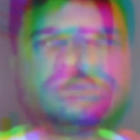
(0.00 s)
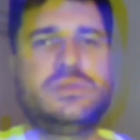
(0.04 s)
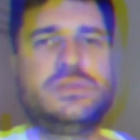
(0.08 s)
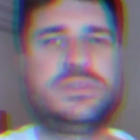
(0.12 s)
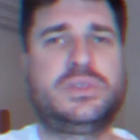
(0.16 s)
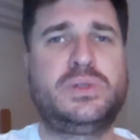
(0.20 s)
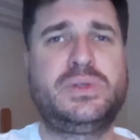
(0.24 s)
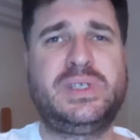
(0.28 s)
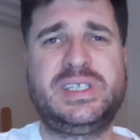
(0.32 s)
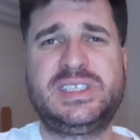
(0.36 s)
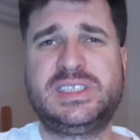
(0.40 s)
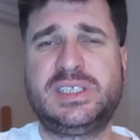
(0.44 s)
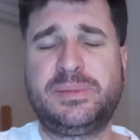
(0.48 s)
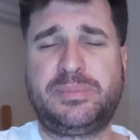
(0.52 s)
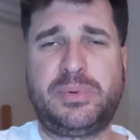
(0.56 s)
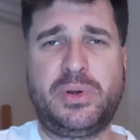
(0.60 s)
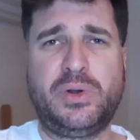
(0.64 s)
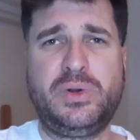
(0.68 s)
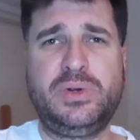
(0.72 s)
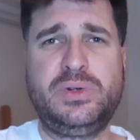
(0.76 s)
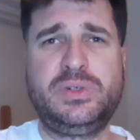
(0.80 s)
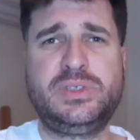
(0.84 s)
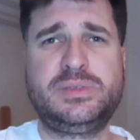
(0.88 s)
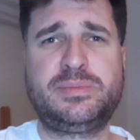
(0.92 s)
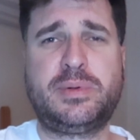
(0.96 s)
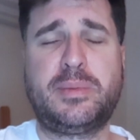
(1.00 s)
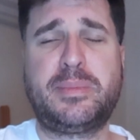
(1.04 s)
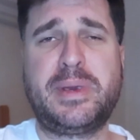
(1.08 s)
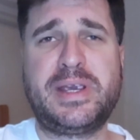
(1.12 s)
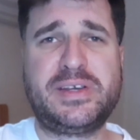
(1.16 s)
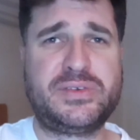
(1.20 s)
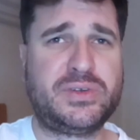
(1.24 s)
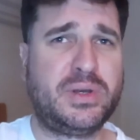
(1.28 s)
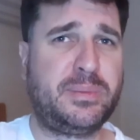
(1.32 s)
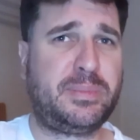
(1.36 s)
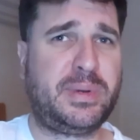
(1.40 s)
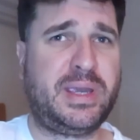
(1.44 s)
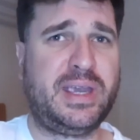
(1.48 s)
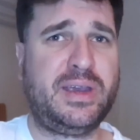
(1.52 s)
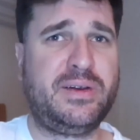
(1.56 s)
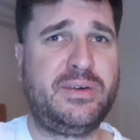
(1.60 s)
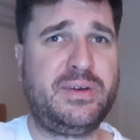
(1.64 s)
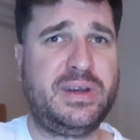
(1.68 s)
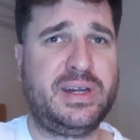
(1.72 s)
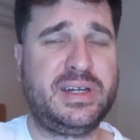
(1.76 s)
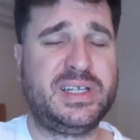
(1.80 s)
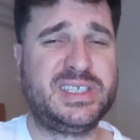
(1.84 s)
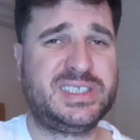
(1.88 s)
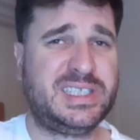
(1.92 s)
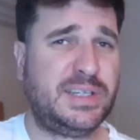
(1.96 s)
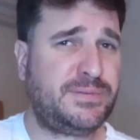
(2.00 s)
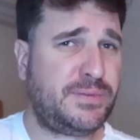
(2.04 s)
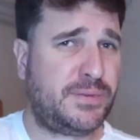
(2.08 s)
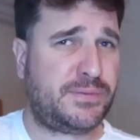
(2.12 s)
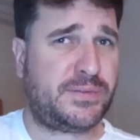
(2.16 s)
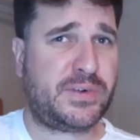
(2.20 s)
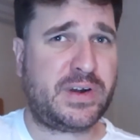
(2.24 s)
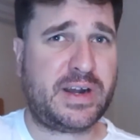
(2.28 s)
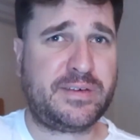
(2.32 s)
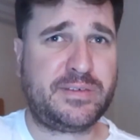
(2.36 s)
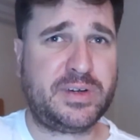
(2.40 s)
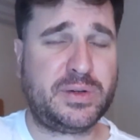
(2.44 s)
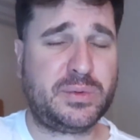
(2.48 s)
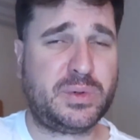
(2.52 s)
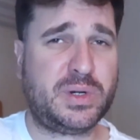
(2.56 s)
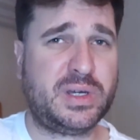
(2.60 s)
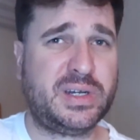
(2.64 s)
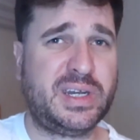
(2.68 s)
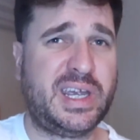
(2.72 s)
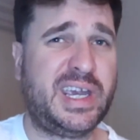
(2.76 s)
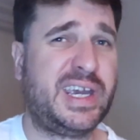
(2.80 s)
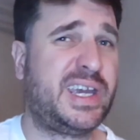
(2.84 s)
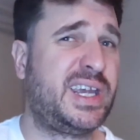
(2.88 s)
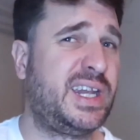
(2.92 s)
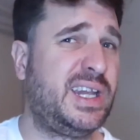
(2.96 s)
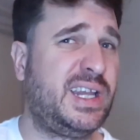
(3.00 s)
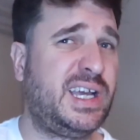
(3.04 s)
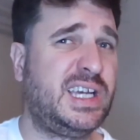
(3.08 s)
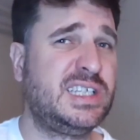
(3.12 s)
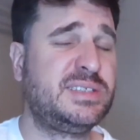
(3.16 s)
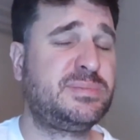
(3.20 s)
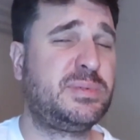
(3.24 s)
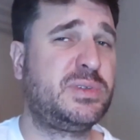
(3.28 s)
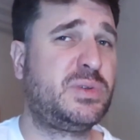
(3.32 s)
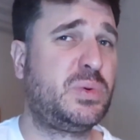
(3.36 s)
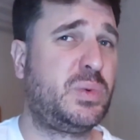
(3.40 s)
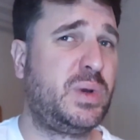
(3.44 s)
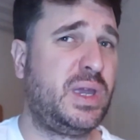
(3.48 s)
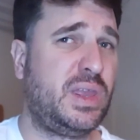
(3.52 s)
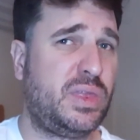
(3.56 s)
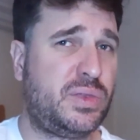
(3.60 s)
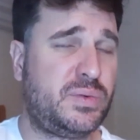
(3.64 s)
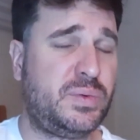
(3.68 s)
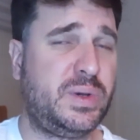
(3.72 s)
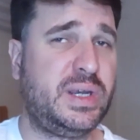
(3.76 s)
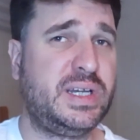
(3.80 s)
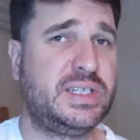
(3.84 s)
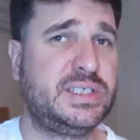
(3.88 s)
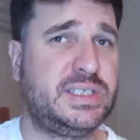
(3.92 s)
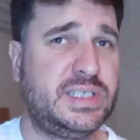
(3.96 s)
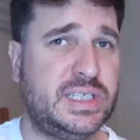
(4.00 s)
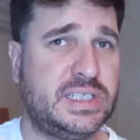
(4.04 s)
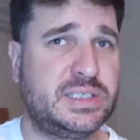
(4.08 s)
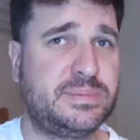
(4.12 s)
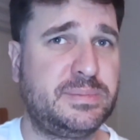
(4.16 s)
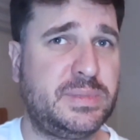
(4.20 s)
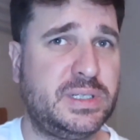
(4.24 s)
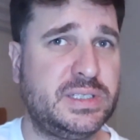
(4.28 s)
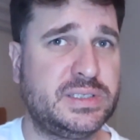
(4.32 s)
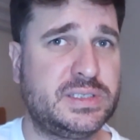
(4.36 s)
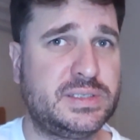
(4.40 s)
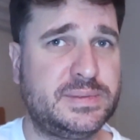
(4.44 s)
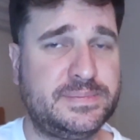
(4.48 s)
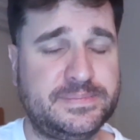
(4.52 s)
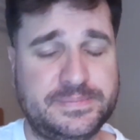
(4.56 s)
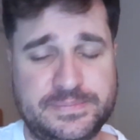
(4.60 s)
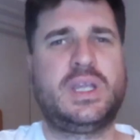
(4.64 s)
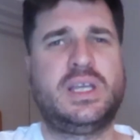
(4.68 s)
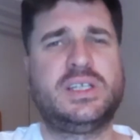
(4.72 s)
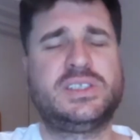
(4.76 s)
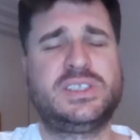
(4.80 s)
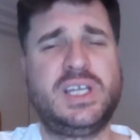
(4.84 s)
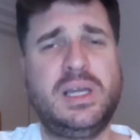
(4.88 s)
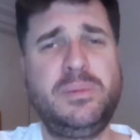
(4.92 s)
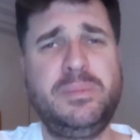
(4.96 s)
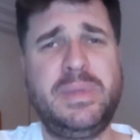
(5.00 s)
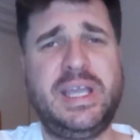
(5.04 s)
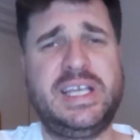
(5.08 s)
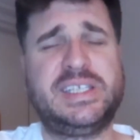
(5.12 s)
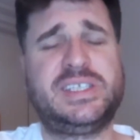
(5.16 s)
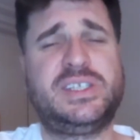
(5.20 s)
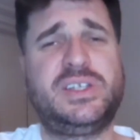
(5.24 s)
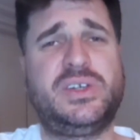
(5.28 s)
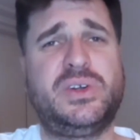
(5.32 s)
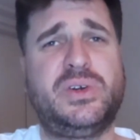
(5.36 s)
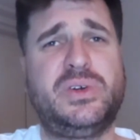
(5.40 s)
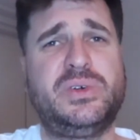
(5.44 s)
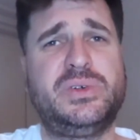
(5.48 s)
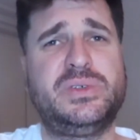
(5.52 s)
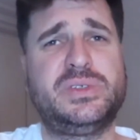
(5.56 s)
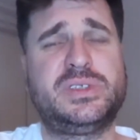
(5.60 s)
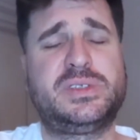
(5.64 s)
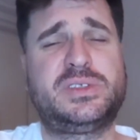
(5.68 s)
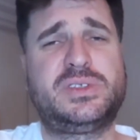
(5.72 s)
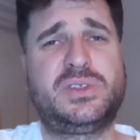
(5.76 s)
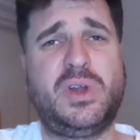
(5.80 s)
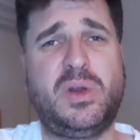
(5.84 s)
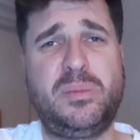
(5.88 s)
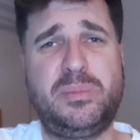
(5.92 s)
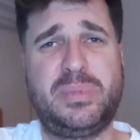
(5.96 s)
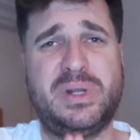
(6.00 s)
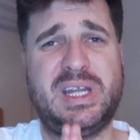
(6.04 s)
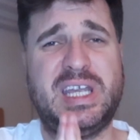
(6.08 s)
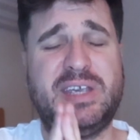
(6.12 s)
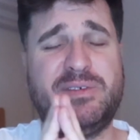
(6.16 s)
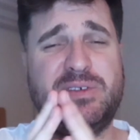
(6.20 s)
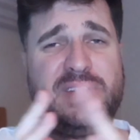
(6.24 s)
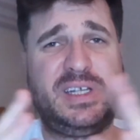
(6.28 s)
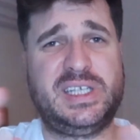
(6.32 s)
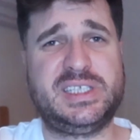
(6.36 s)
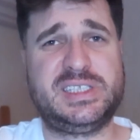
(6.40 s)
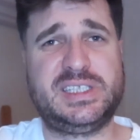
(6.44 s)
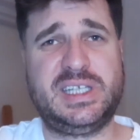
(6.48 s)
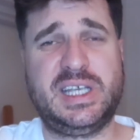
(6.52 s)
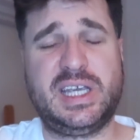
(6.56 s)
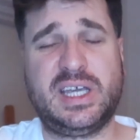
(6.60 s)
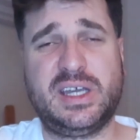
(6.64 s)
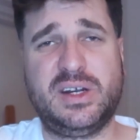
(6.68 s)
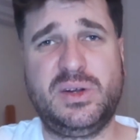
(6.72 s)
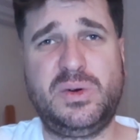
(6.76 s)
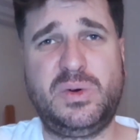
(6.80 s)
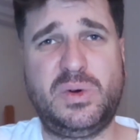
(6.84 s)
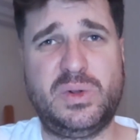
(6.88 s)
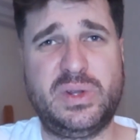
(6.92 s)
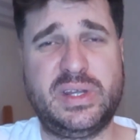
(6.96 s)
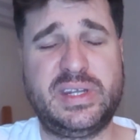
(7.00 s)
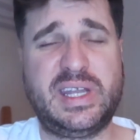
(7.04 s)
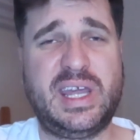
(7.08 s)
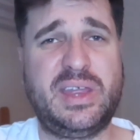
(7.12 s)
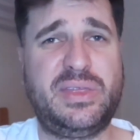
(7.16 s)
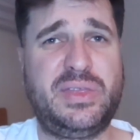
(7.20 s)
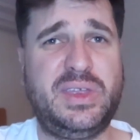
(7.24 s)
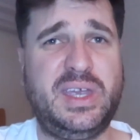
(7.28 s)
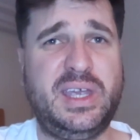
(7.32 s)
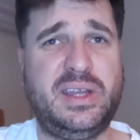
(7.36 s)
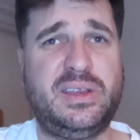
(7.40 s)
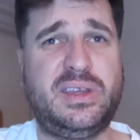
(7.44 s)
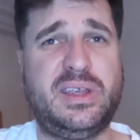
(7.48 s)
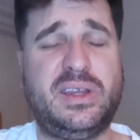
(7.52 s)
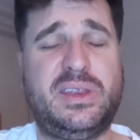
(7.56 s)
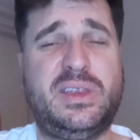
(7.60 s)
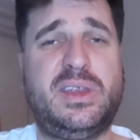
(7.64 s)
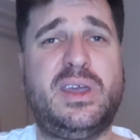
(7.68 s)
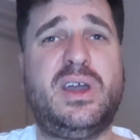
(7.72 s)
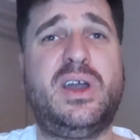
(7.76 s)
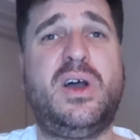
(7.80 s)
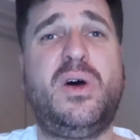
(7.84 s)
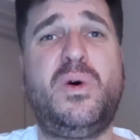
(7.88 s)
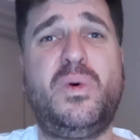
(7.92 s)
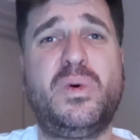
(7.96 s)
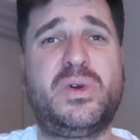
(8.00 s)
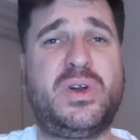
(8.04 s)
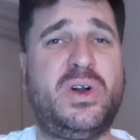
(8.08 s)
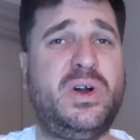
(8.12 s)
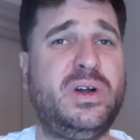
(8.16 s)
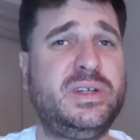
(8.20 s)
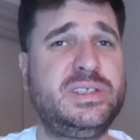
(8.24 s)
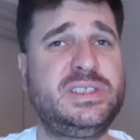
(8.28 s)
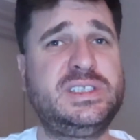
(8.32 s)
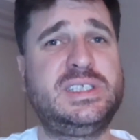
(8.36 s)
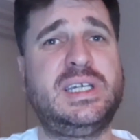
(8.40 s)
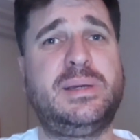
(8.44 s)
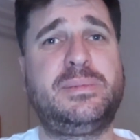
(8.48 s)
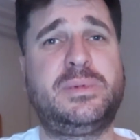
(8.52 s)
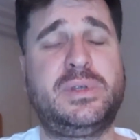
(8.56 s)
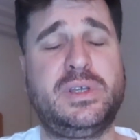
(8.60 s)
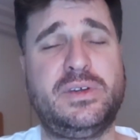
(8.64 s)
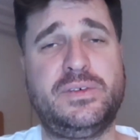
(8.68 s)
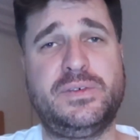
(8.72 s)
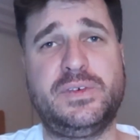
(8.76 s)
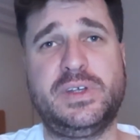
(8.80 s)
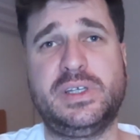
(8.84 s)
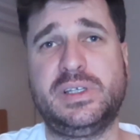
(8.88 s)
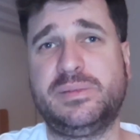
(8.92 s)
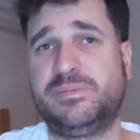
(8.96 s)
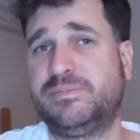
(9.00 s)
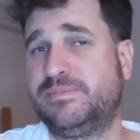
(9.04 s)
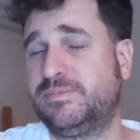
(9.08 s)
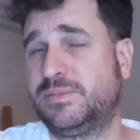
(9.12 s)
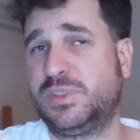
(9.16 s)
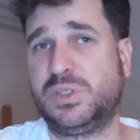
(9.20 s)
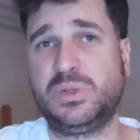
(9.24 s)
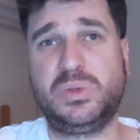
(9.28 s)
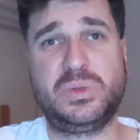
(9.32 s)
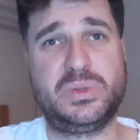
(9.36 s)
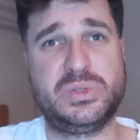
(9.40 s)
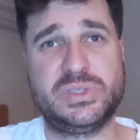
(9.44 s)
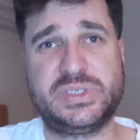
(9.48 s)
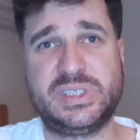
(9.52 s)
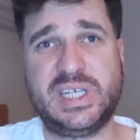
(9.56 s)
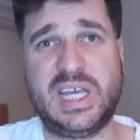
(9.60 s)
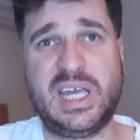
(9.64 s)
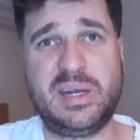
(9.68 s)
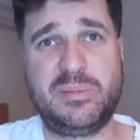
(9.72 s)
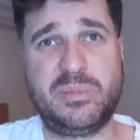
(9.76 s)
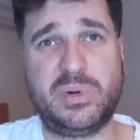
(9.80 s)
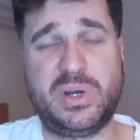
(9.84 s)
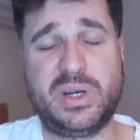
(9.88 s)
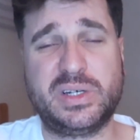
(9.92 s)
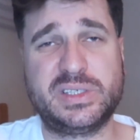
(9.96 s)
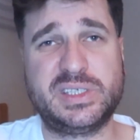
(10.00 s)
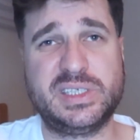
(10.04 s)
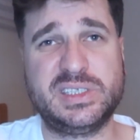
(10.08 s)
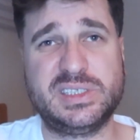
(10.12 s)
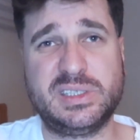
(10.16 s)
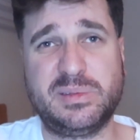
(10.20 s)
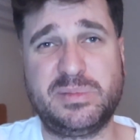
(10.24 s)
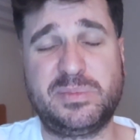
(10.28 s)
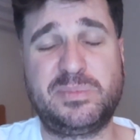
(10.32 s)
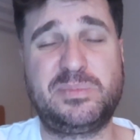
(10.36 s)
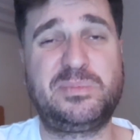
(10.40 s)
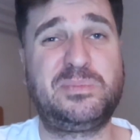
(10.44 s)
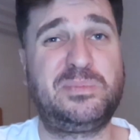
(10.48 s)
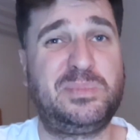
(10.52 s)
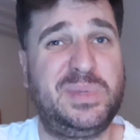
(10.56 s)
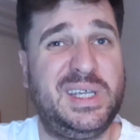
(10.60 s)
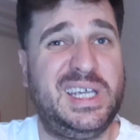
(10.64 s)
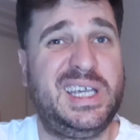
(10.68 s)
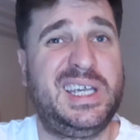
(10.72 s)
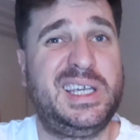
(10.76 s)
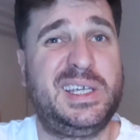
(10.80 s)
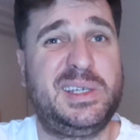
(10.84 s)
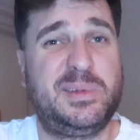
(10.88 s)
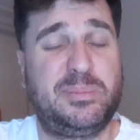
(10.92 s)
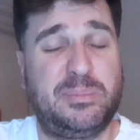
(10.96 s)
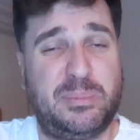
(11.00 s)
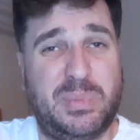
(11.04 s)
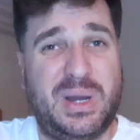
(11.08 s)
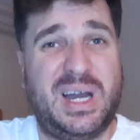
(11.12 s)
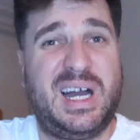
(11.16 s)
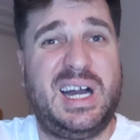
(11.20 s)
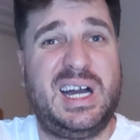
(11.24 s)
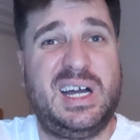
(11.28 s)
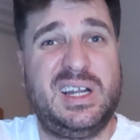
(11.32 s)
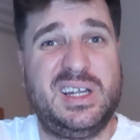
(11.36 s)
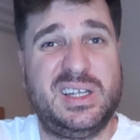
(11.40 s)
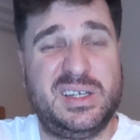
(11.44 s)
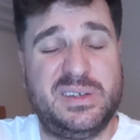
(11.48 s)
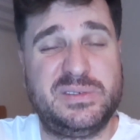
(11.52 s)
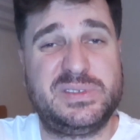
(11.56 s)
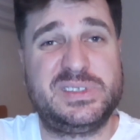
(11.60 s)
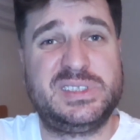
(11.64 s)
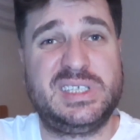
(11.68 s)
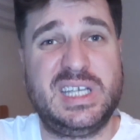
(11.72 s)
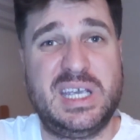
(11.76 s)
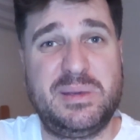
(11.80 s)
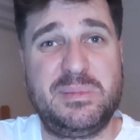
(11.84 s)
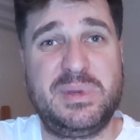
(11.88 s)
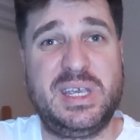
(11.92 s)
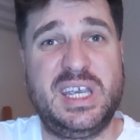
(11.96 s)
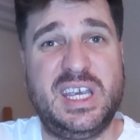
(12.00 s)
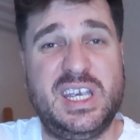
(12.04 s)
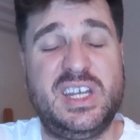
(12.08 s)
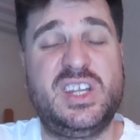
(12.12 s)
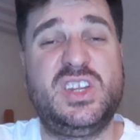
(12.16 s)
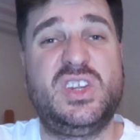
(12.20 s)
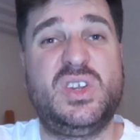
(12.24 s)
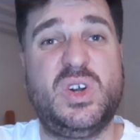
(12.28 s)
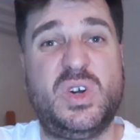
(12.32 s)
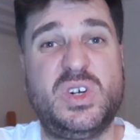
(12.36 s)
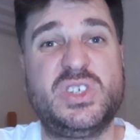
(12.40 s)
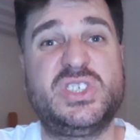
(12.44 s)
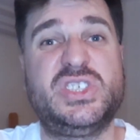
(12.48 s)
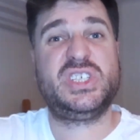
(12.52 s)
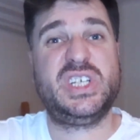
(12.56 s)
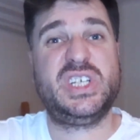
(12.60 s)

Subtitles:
So this supposed probationary period is different for everyone and can last between 3 to 6 months. Some SEOs don't believe in this thing at all, and they think that the whole concept of a Google Sandbox is a big pile of steaming dog